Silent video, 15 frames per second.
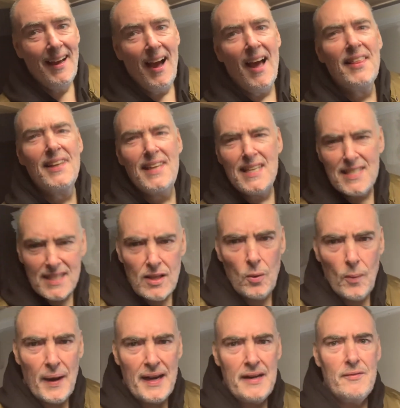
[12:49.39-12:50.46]
I think he's still
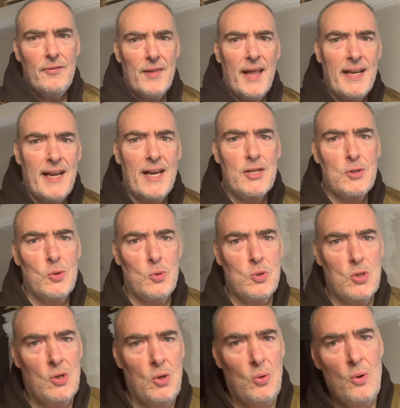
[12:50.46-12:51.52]
waiting for that national to
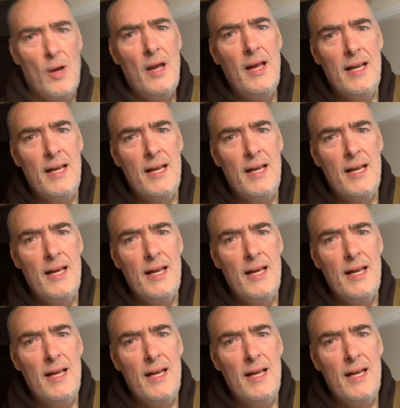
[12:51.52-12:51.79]
call.